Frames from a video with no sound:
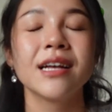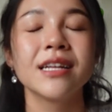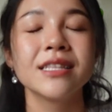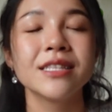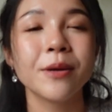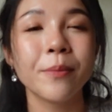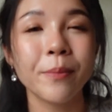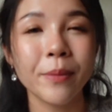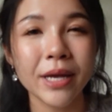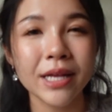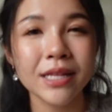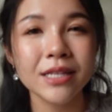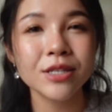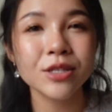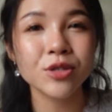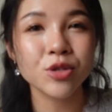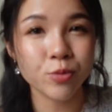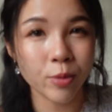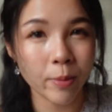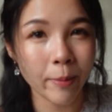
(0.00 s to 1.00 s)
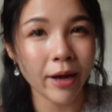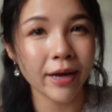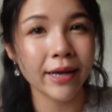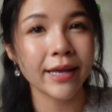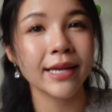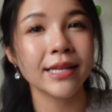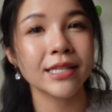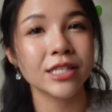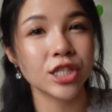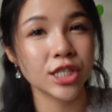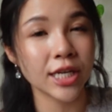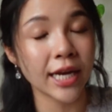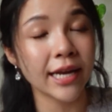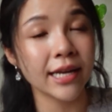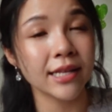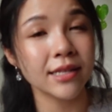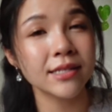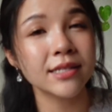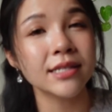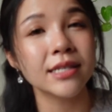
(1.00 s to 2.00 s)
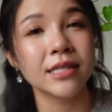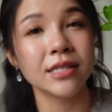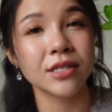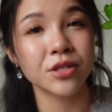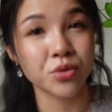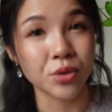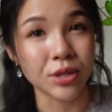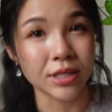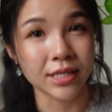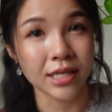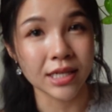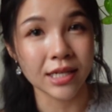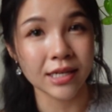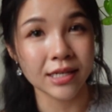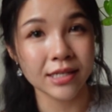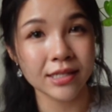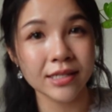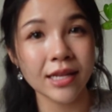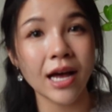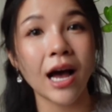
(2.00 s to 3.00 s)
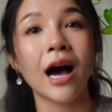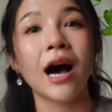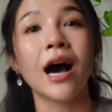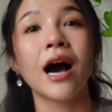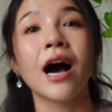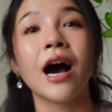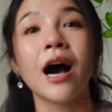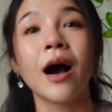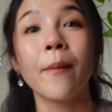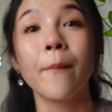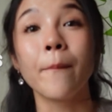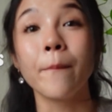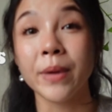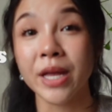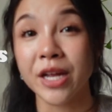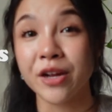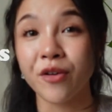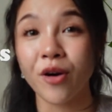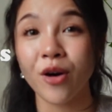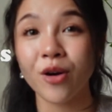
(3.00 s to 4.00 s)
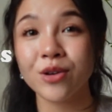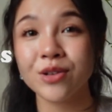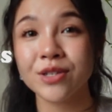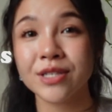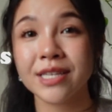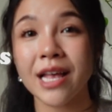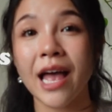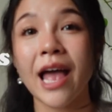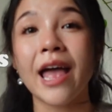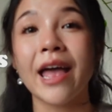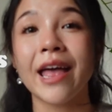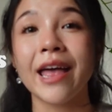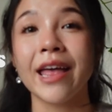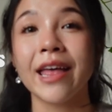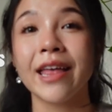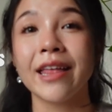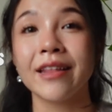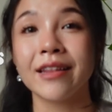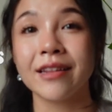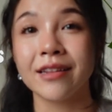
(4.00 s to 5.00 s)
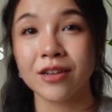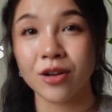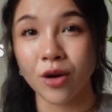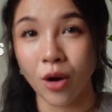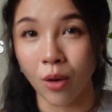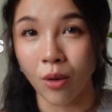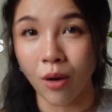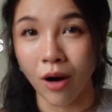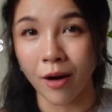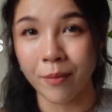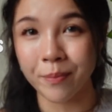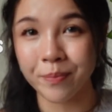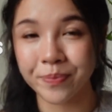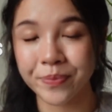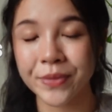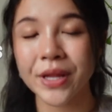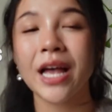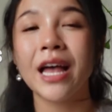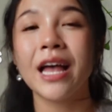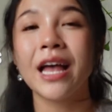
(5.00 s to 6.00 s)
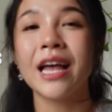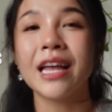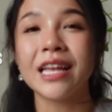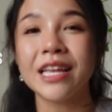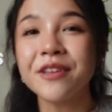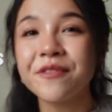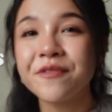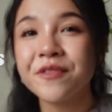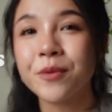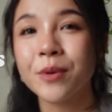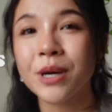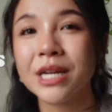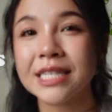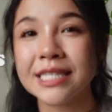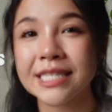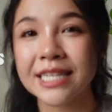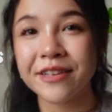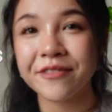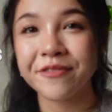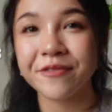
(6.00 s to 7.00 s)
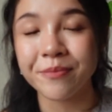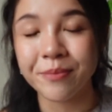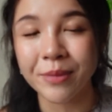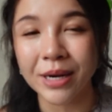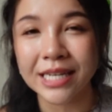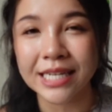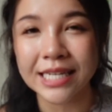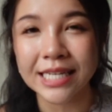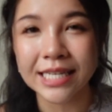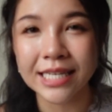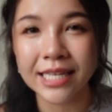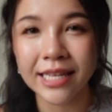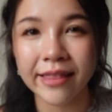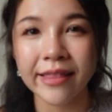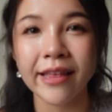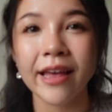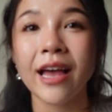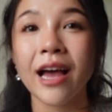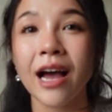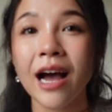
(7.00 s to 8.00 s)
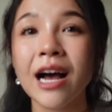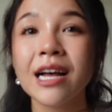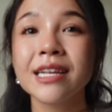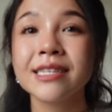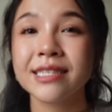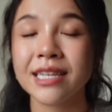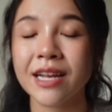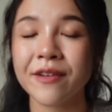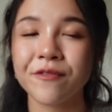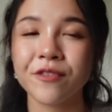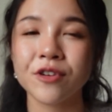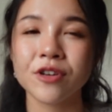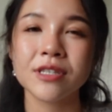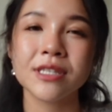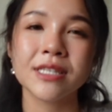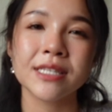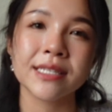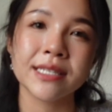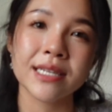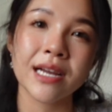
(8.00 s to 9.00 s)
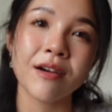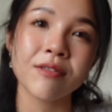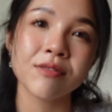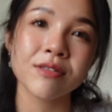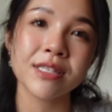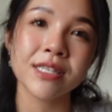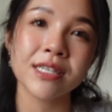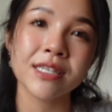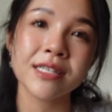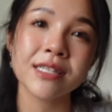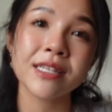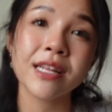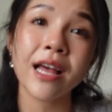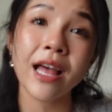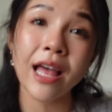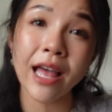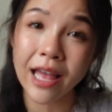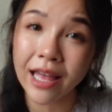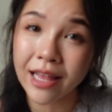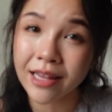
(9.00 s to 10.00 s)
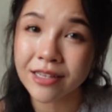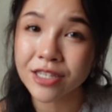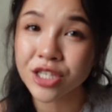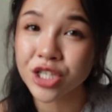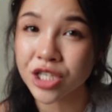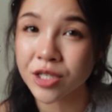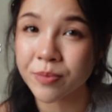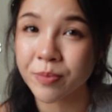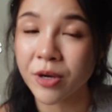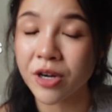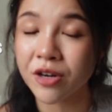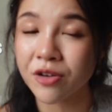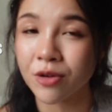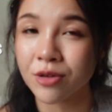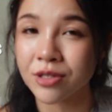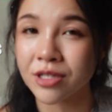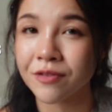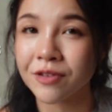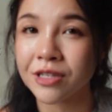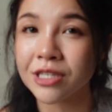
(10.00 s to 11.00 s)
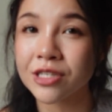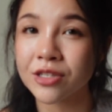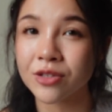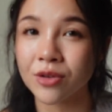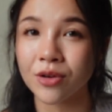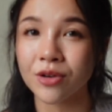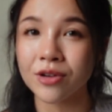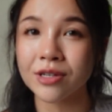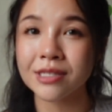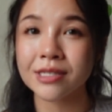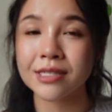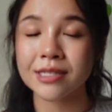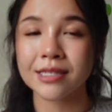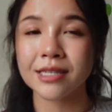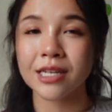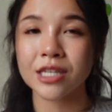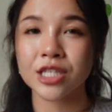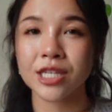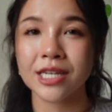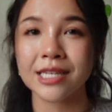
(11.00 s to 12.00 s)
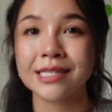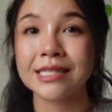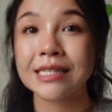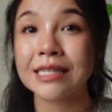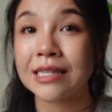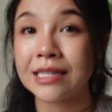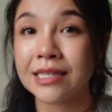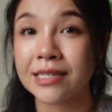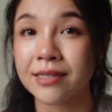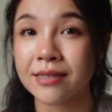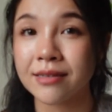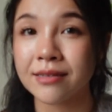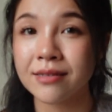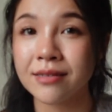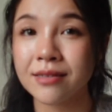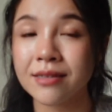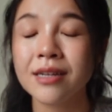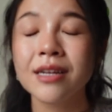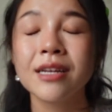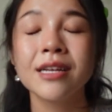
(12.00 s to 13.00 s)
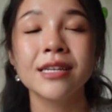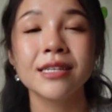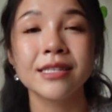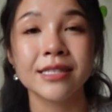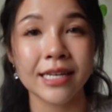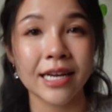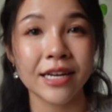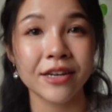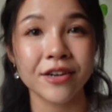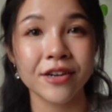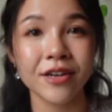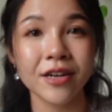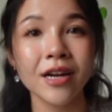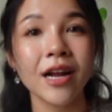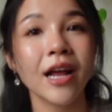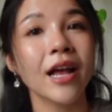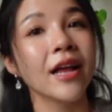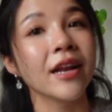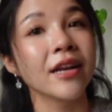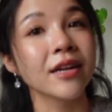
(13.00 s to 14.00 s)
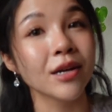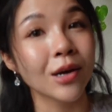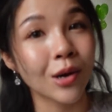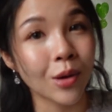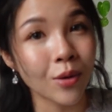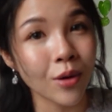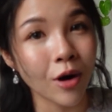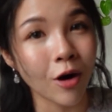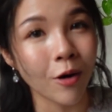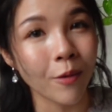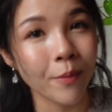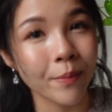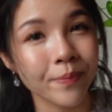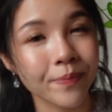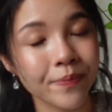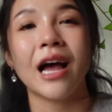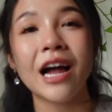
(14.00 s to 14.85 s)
The main supermarket chains in Switzerland are Migros and Co-op. If you want to save money, there are several discounted and cheaper grocery stores such as Lidl, Denner and Co-op.